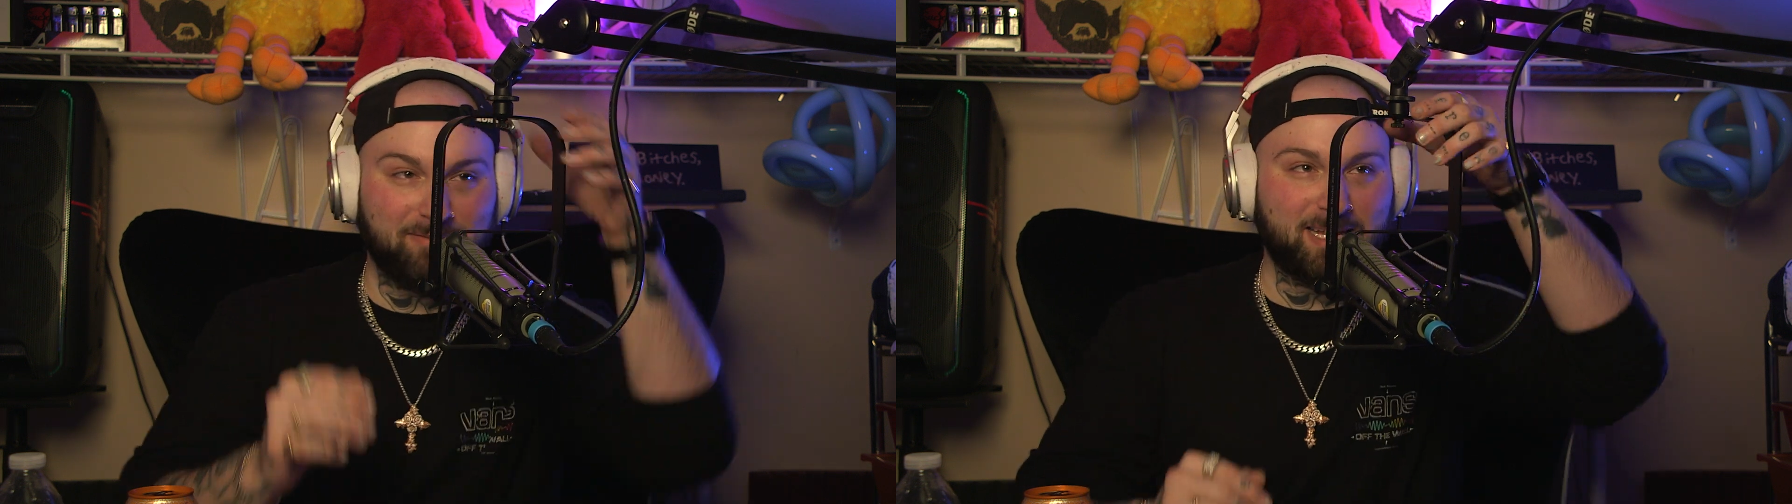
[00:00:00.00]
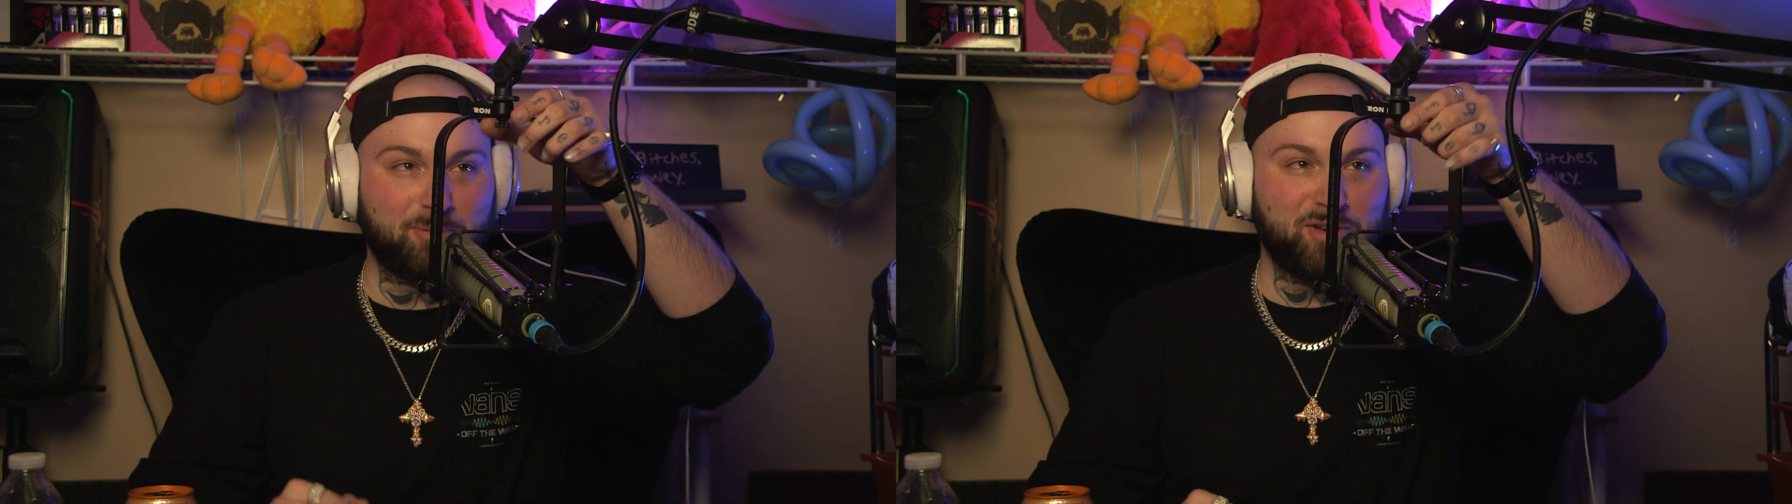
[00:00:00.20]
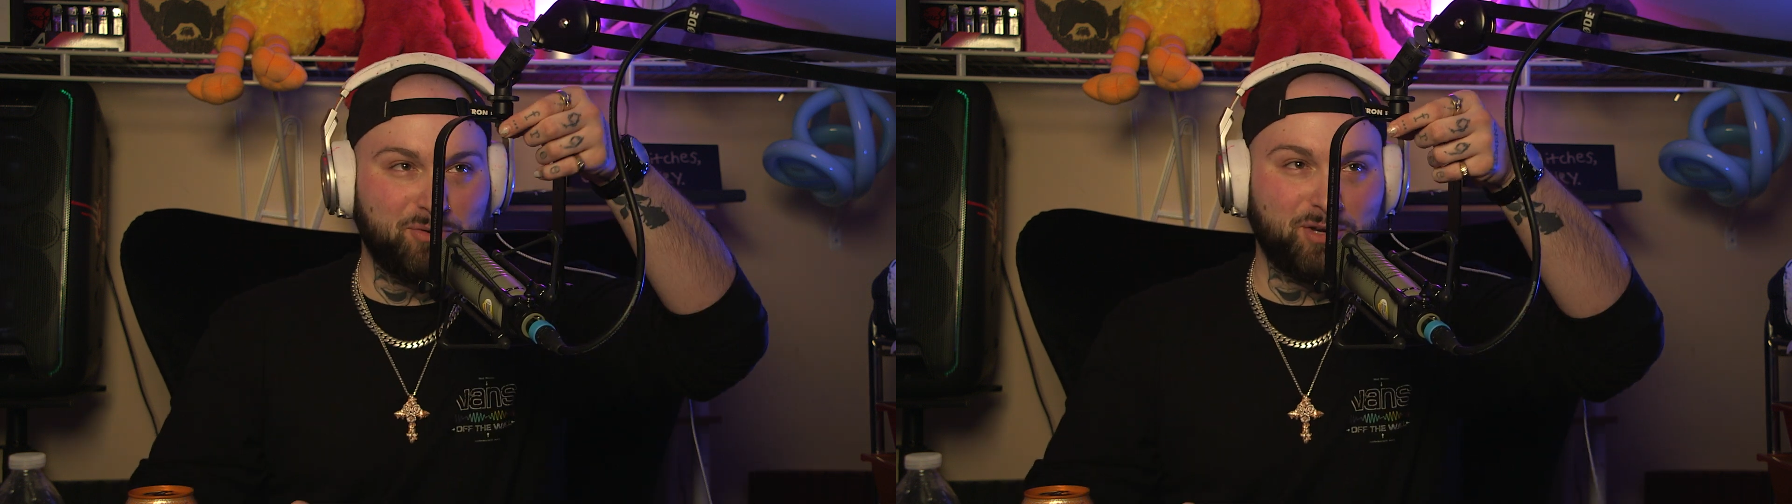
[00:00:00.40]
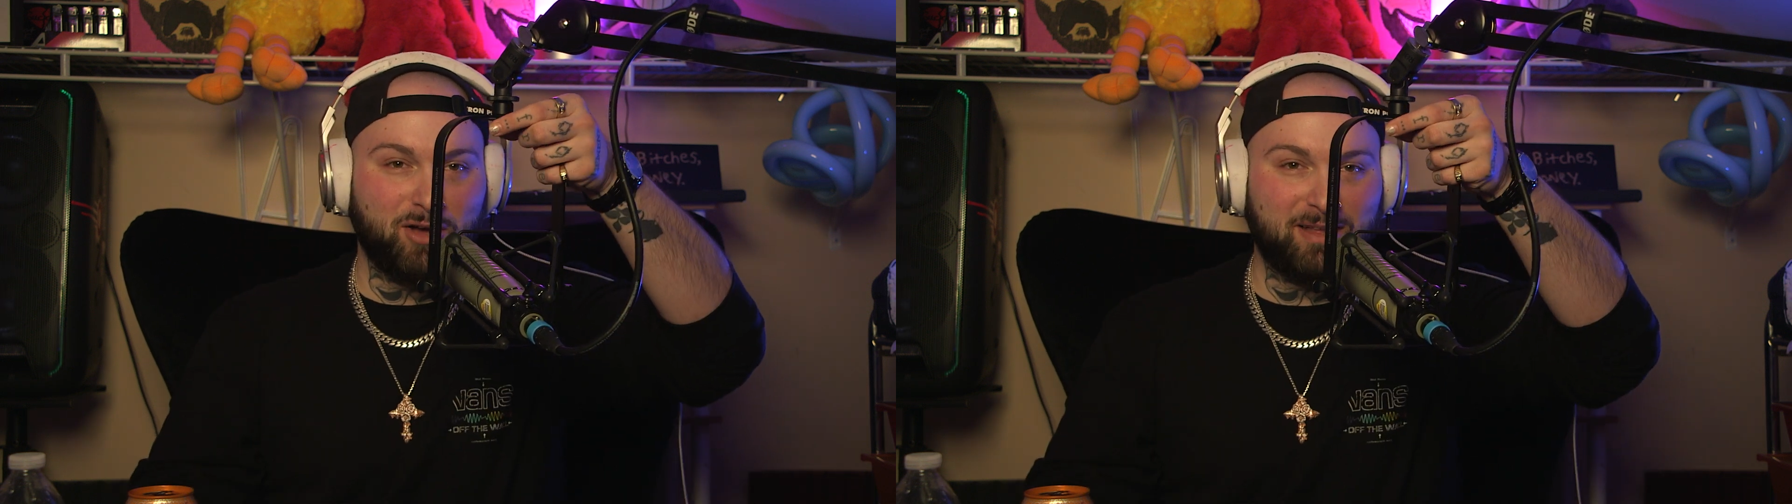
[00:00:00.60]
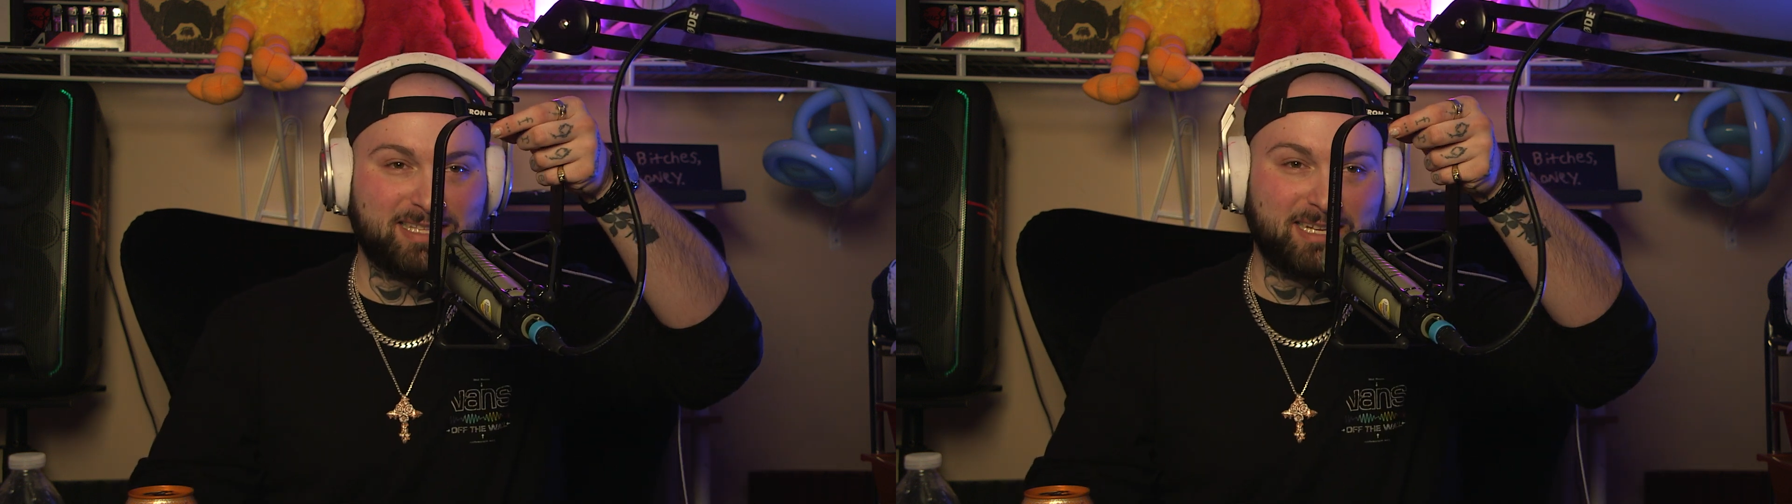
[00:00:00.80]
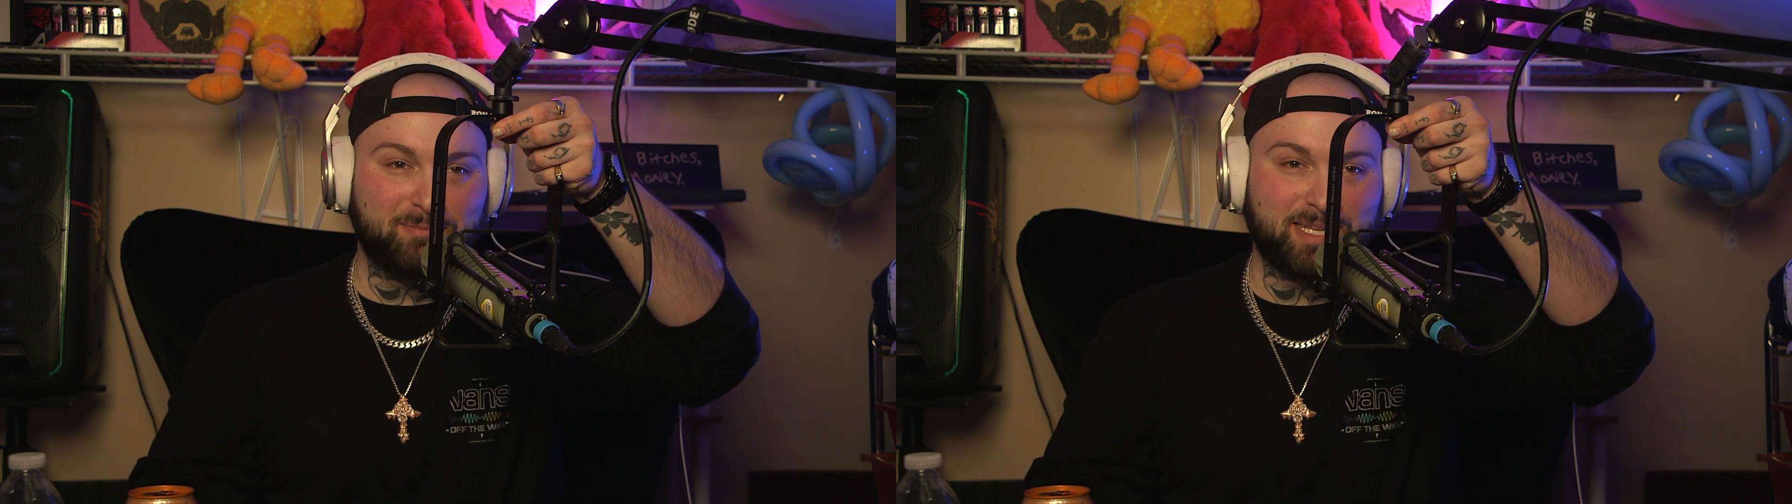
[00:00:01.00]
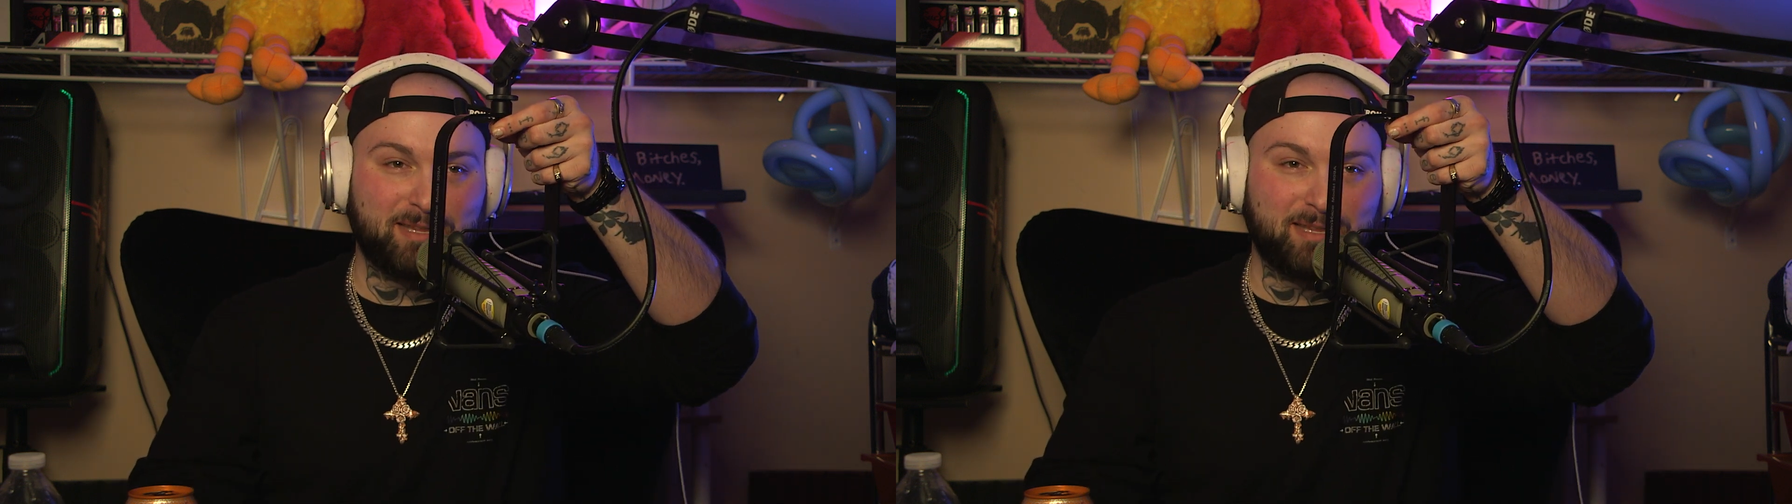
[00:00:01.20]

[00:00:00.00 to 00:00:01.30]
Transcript: Like when you know that's gonna be